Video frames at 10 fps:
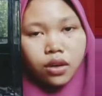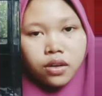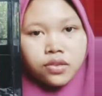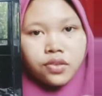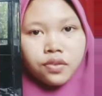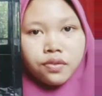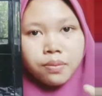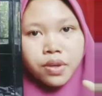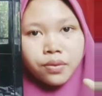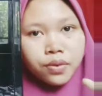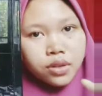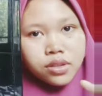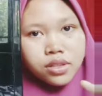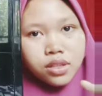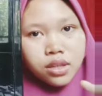orthographic
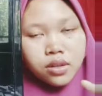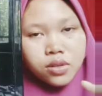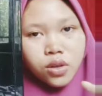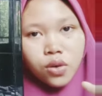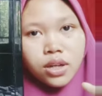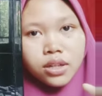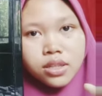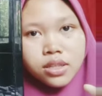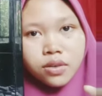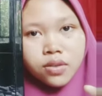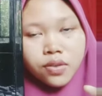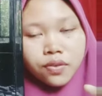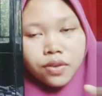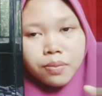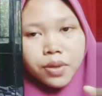words. So what is
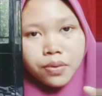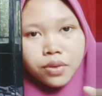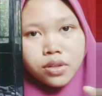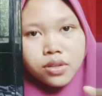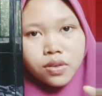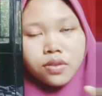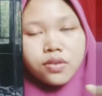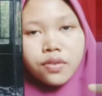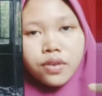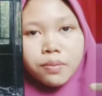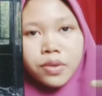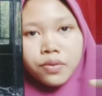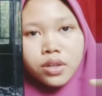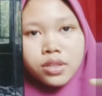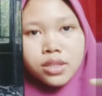orthographic words?
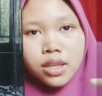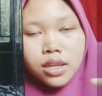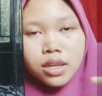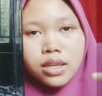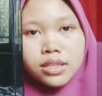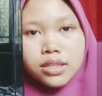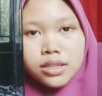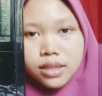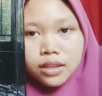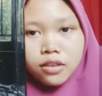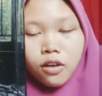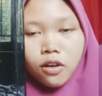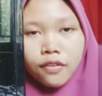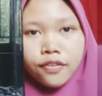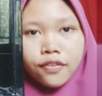Orthographic words is a set
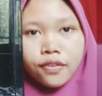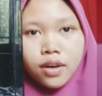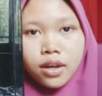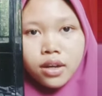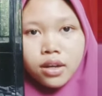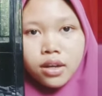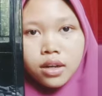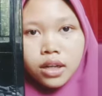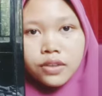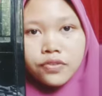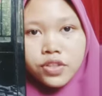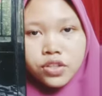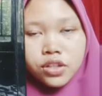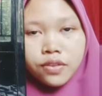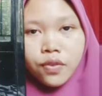of
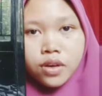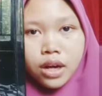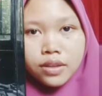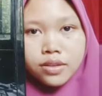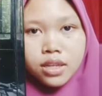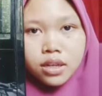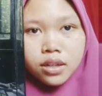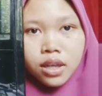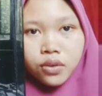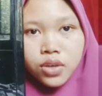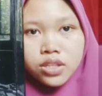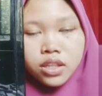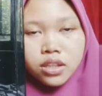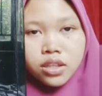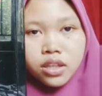convention for writing
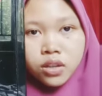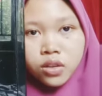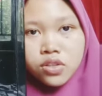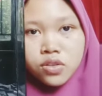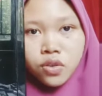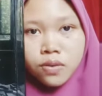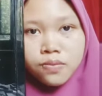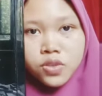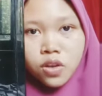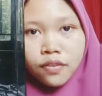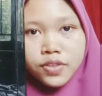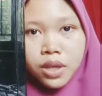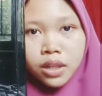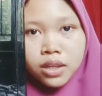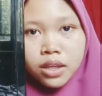language. It includes norms of
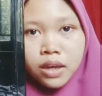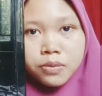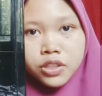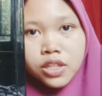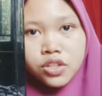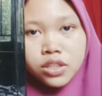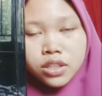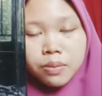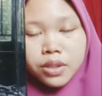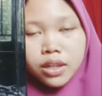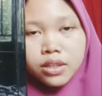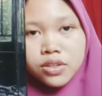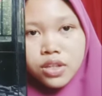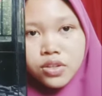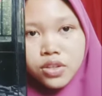spelling, hyphenation,
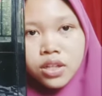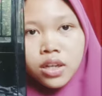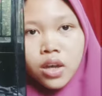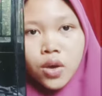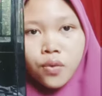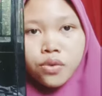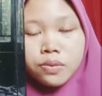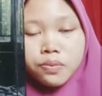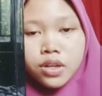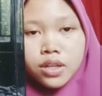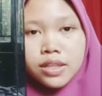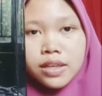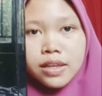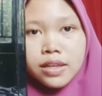capitalization, word breaks,